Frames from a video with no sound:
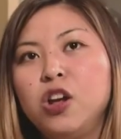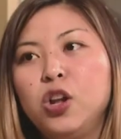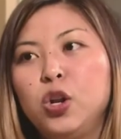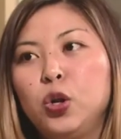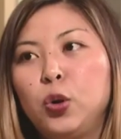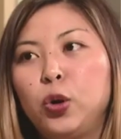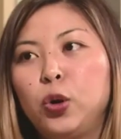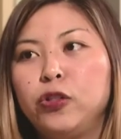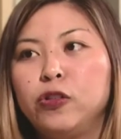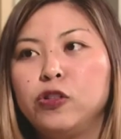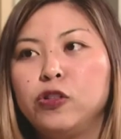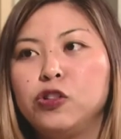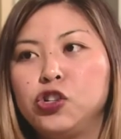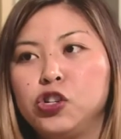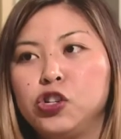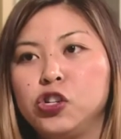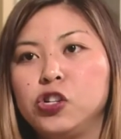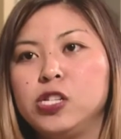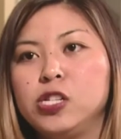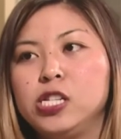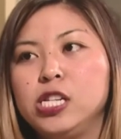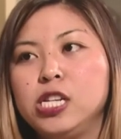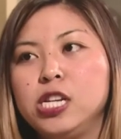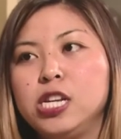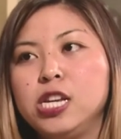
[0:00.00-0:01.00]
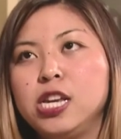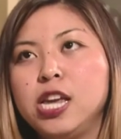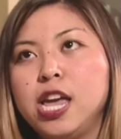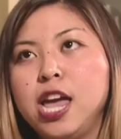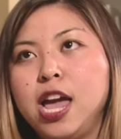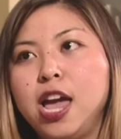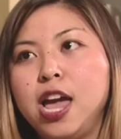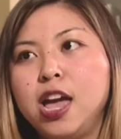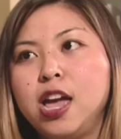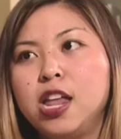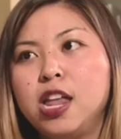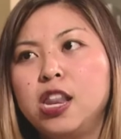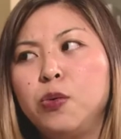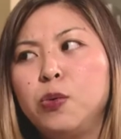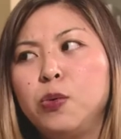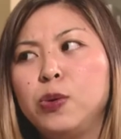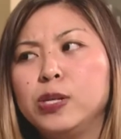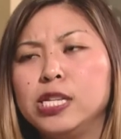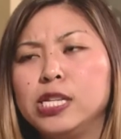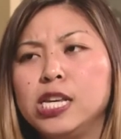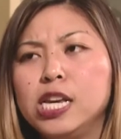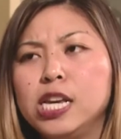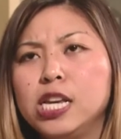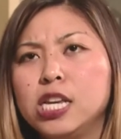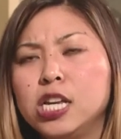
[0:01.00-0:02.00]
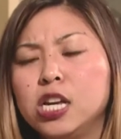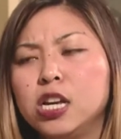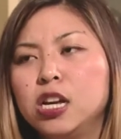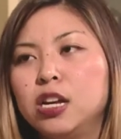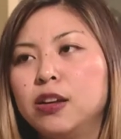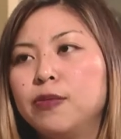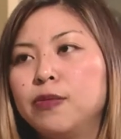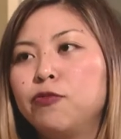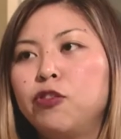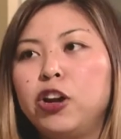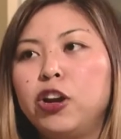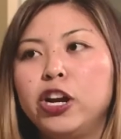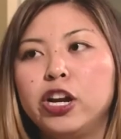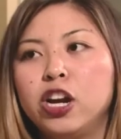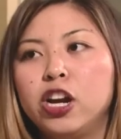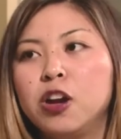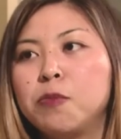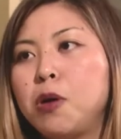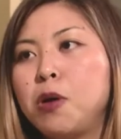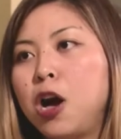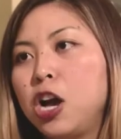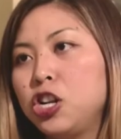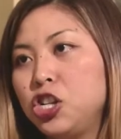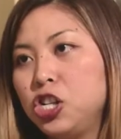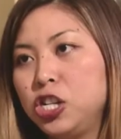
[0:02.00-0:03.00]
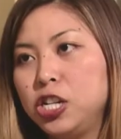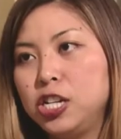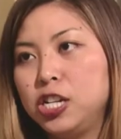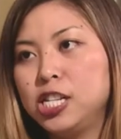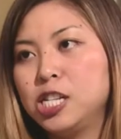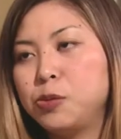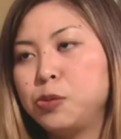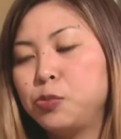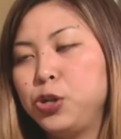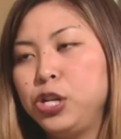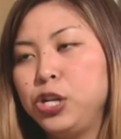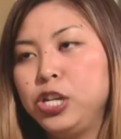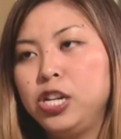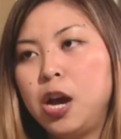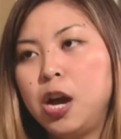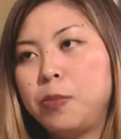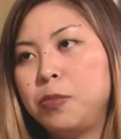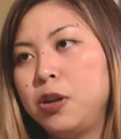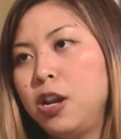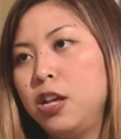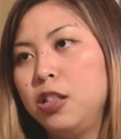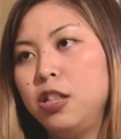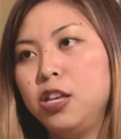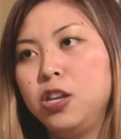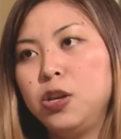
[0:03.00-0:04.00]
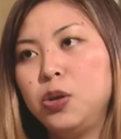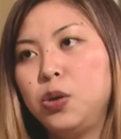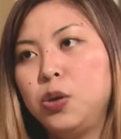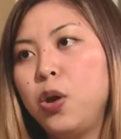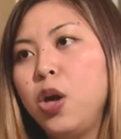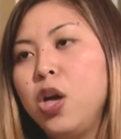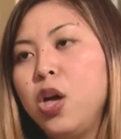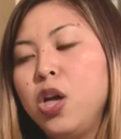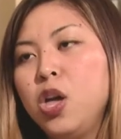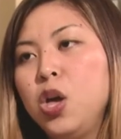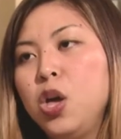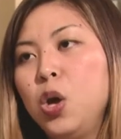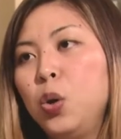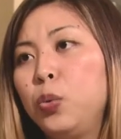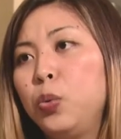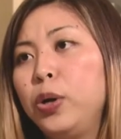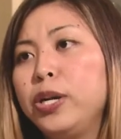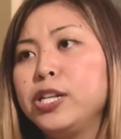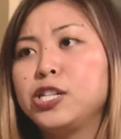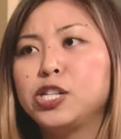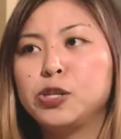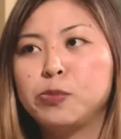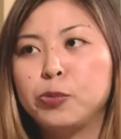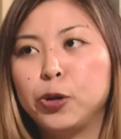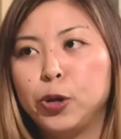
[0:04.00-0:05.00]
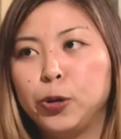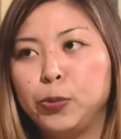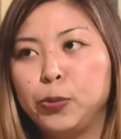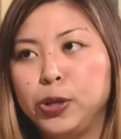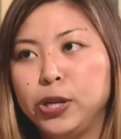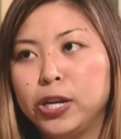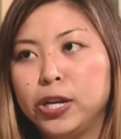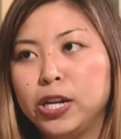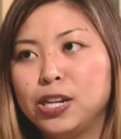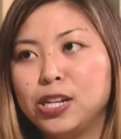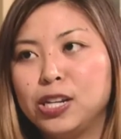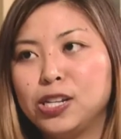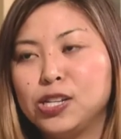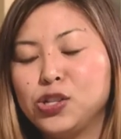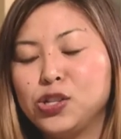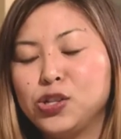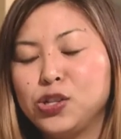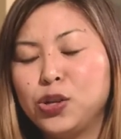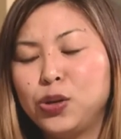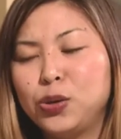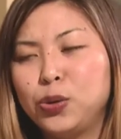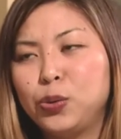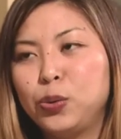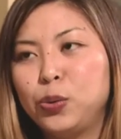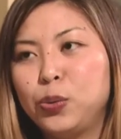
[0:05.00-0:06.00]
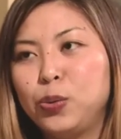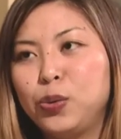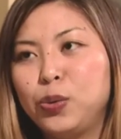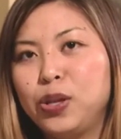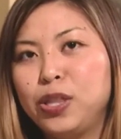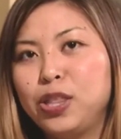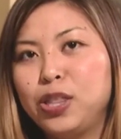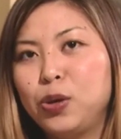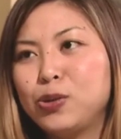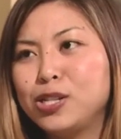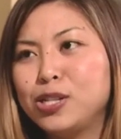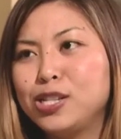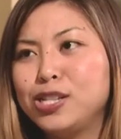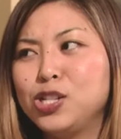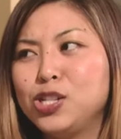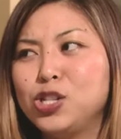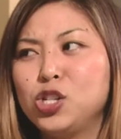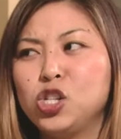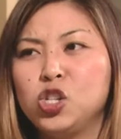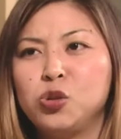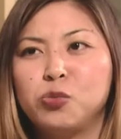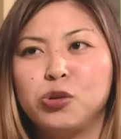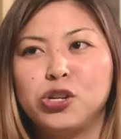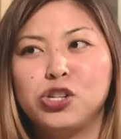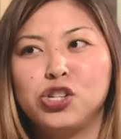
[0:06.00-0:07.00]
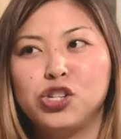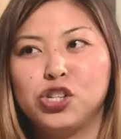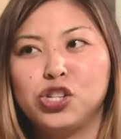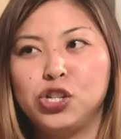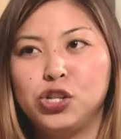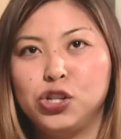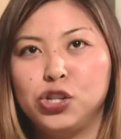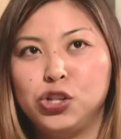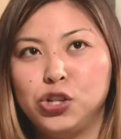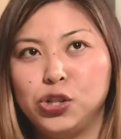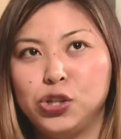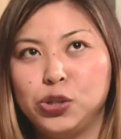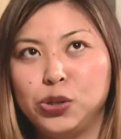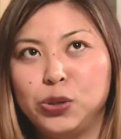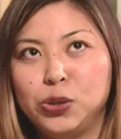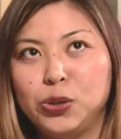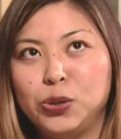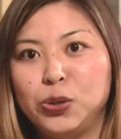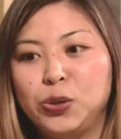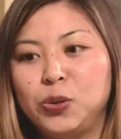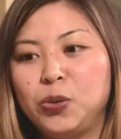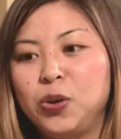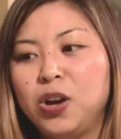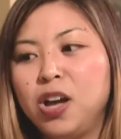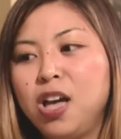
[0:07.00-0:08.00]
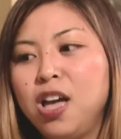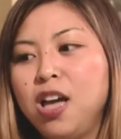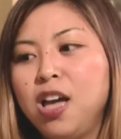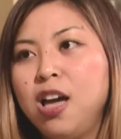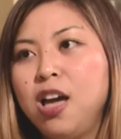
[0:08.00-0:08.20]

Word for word: northern Jersey, and it was like very homogenous, predominantly white suburbia, so there wasn't too much to do.